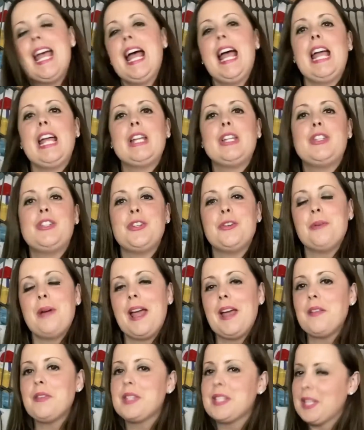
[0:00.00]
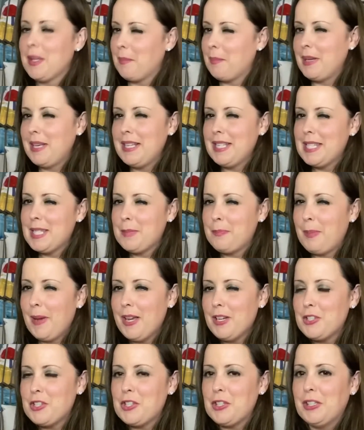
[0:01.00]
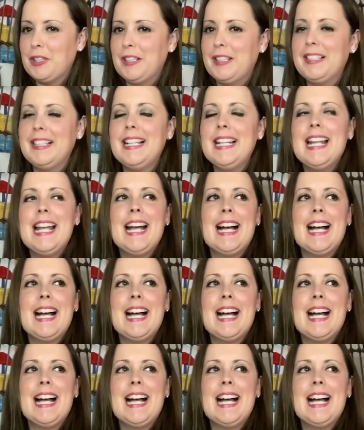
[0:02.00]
I do have somebody special